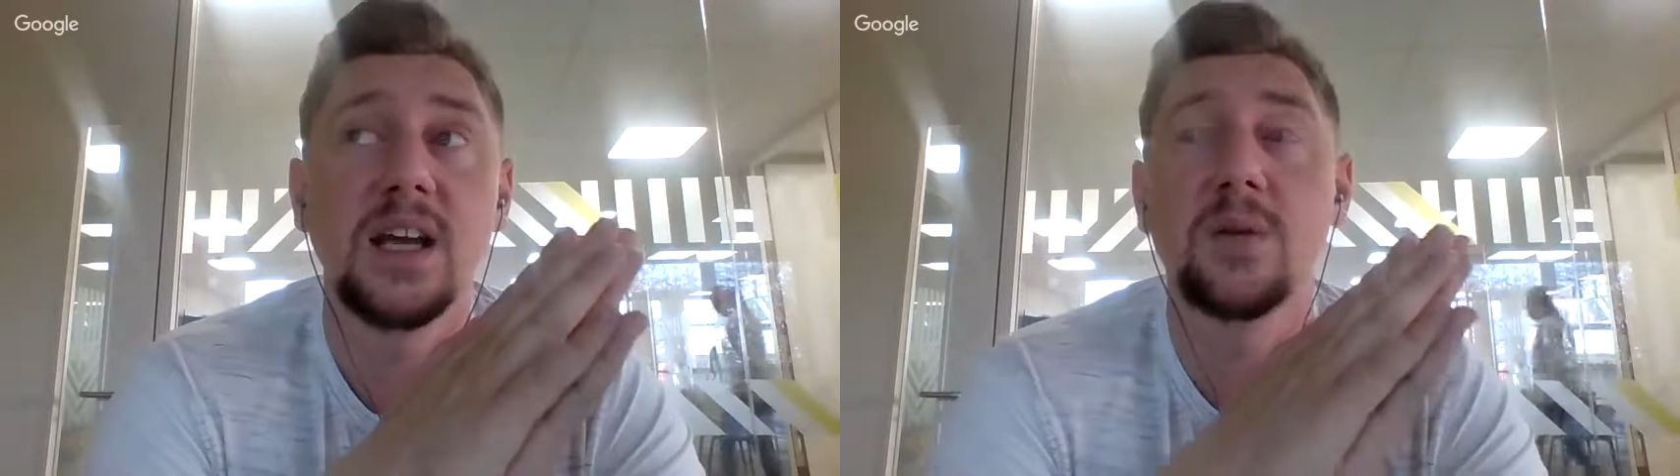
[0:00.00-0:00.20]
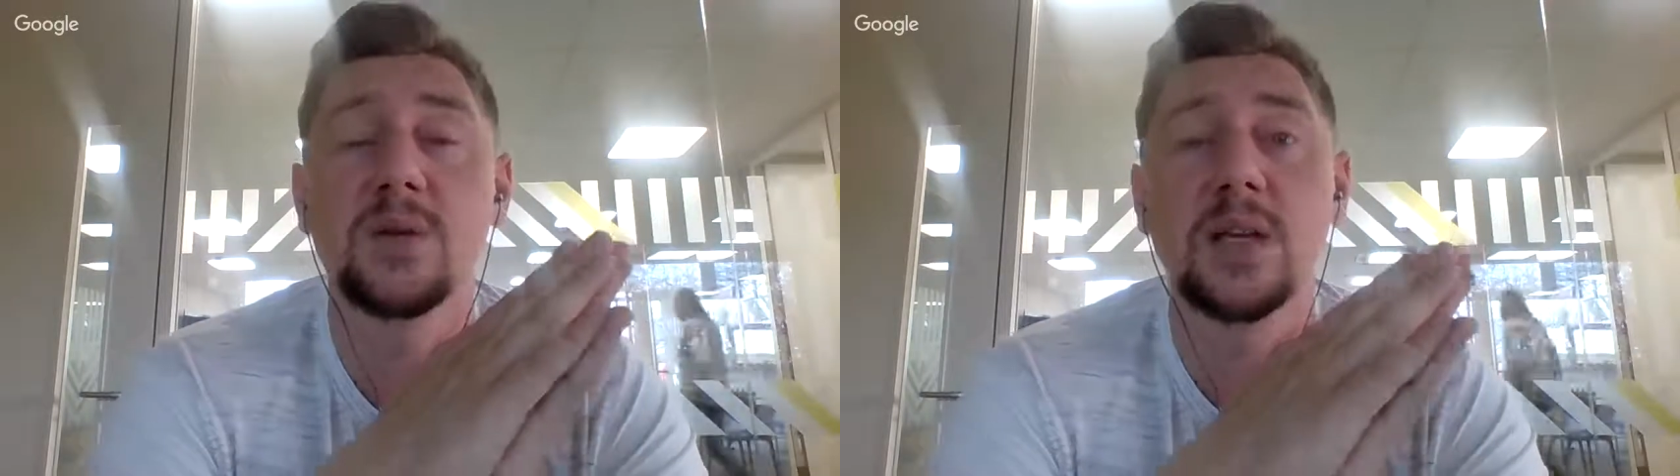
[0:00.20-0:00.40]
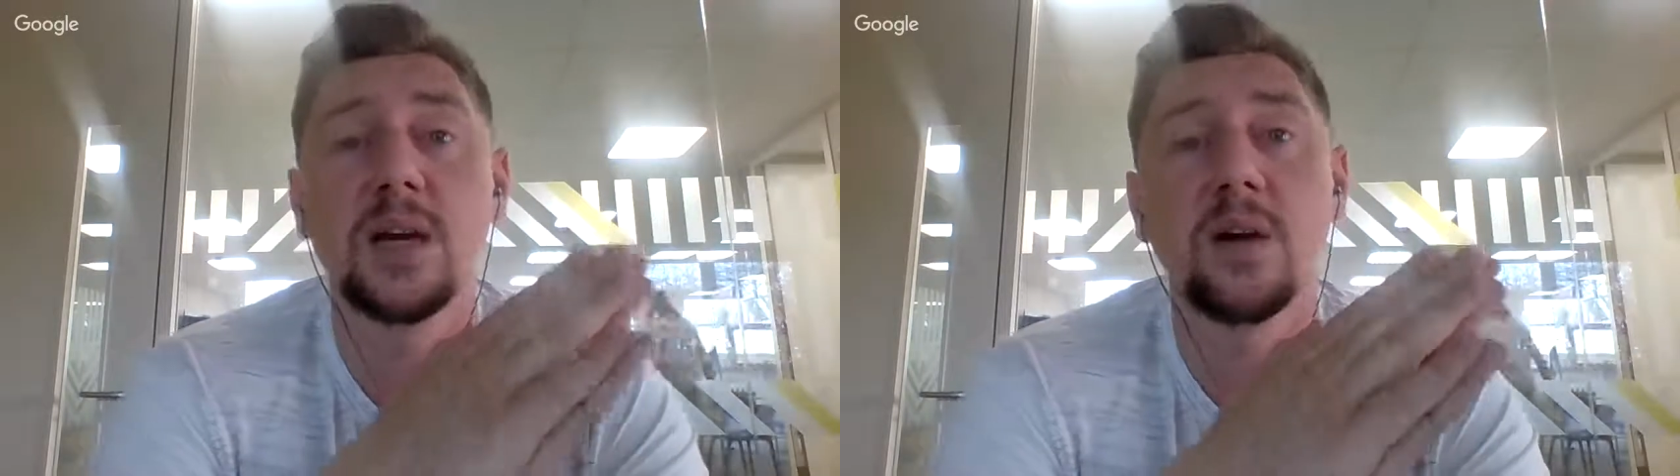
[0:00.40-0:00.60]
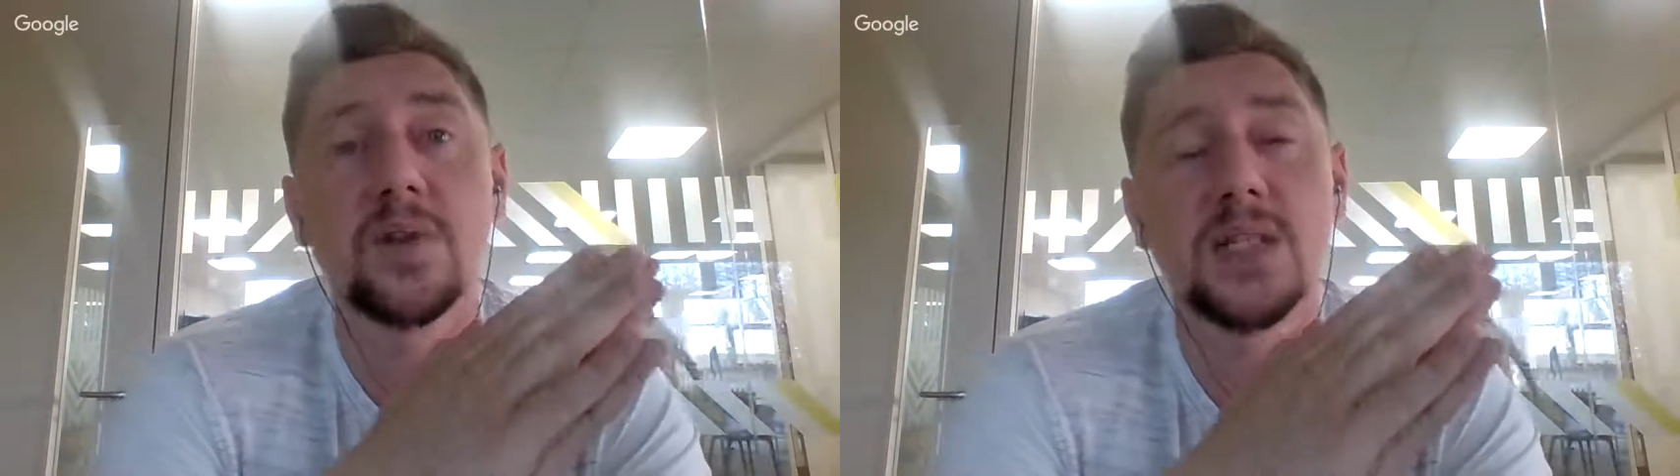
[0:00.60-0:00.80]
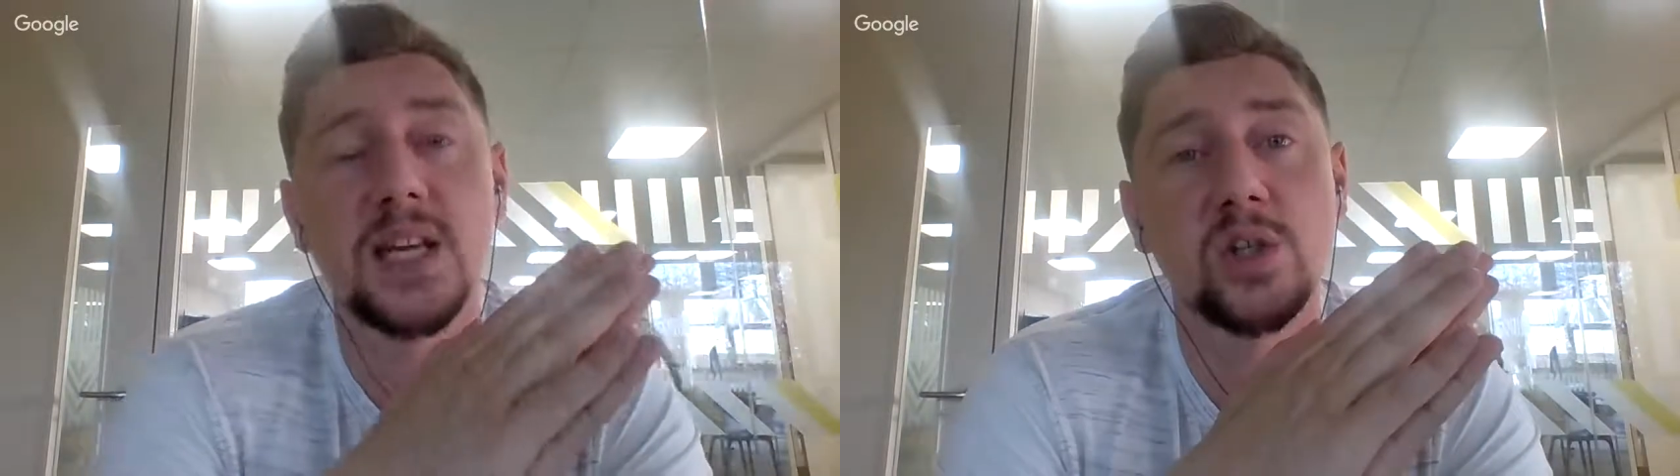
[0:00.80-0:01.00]
and we was in
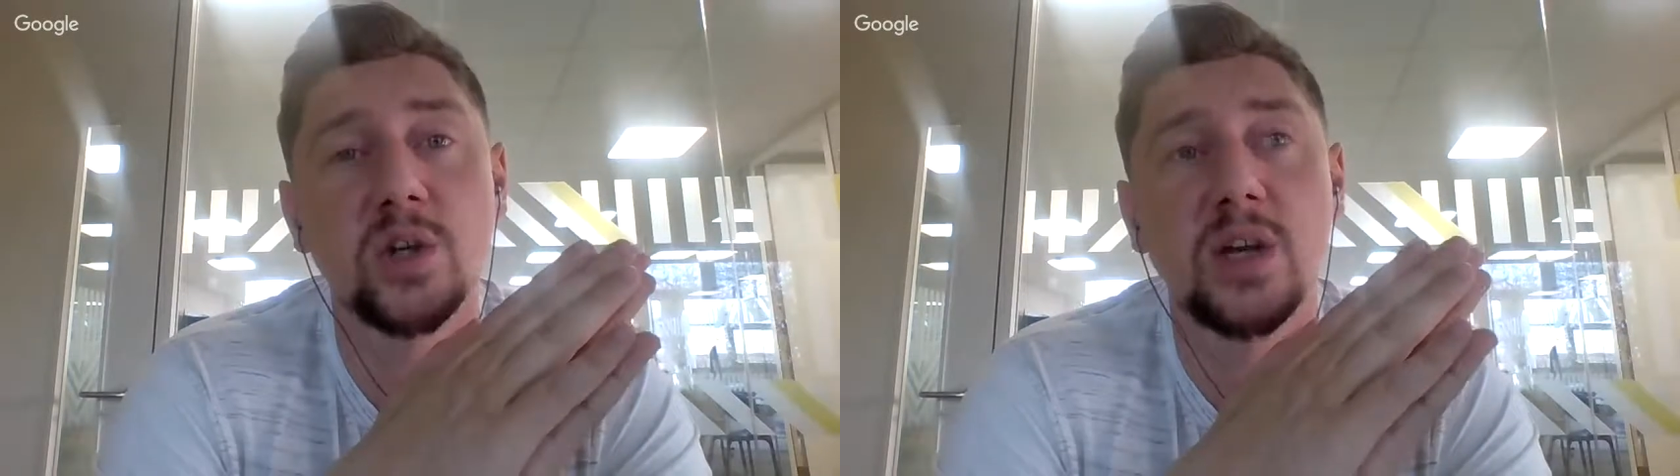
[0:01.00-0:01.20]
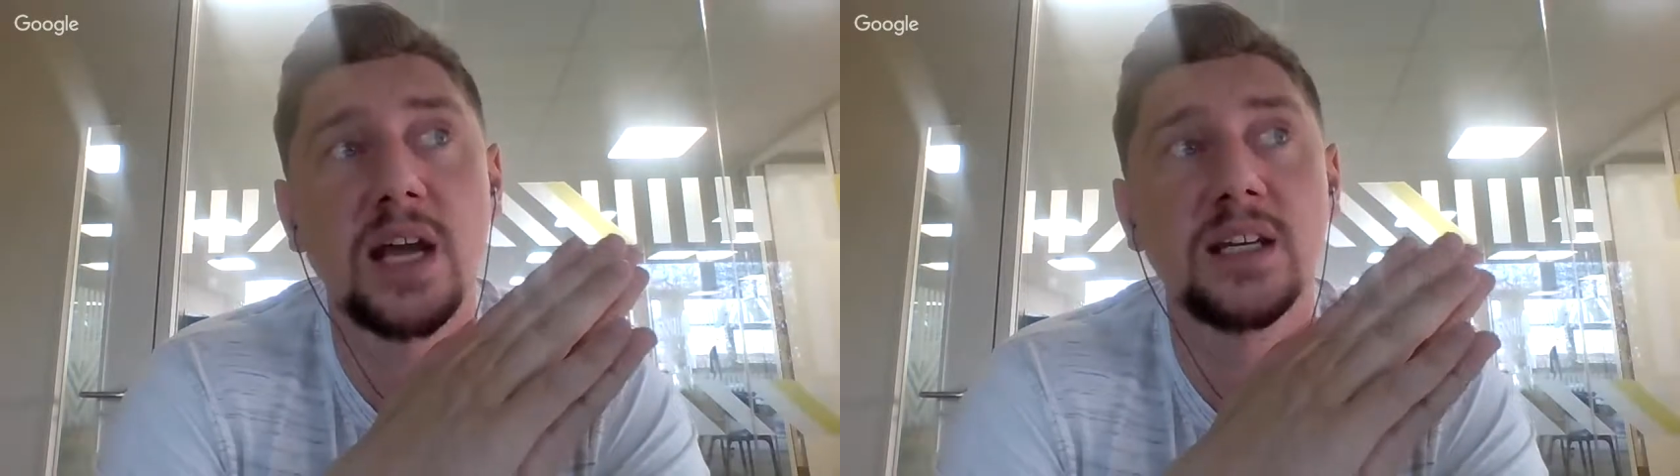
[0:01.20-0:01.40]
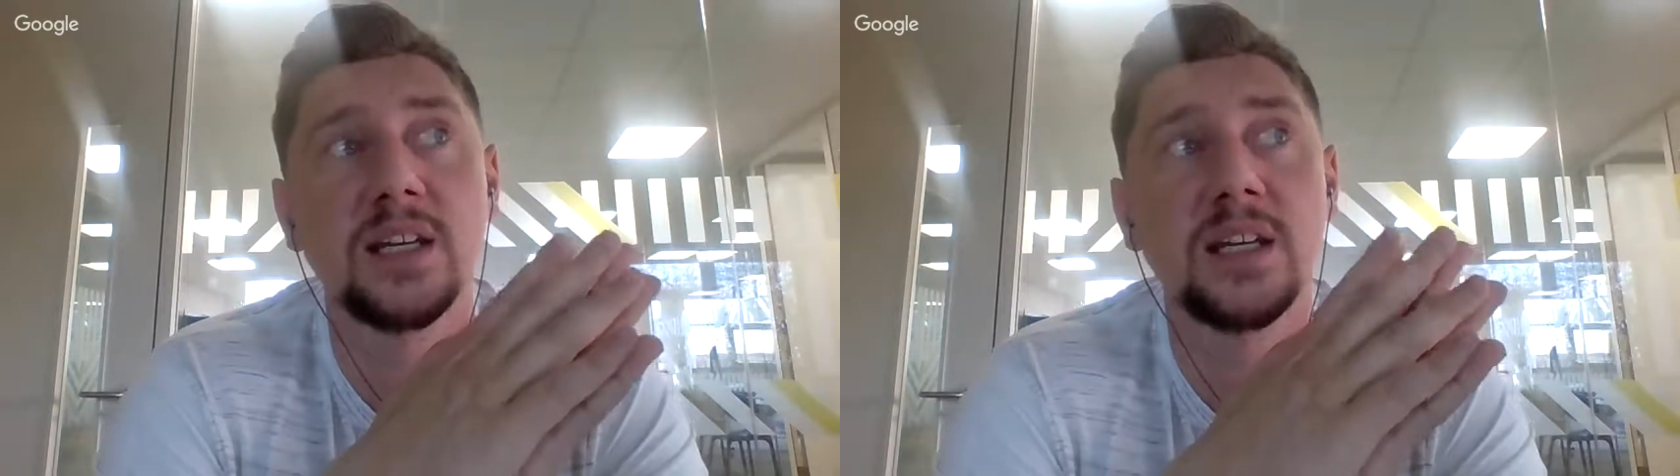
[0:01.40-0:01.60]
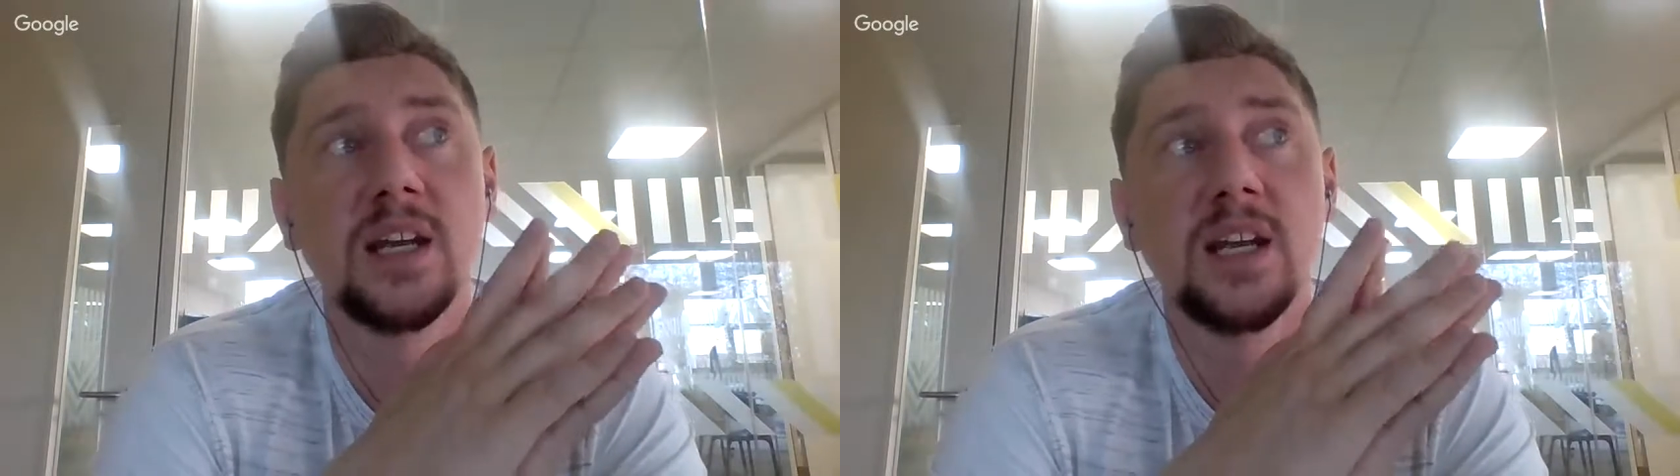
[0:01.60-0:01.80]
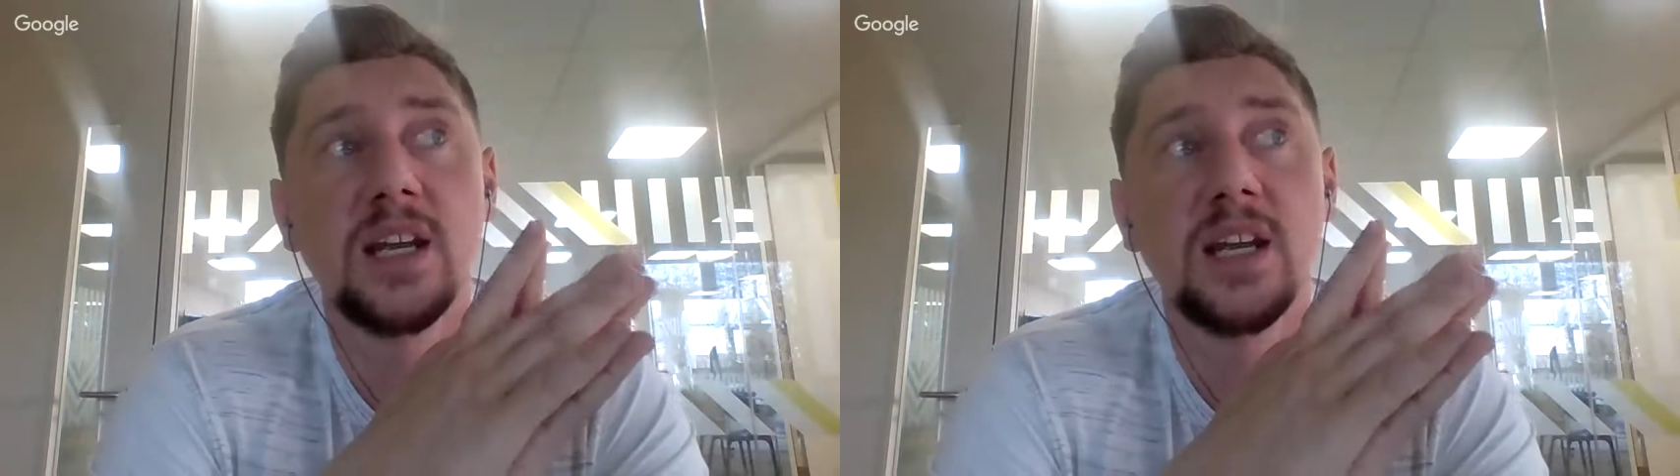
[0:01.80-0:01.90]
conversation, and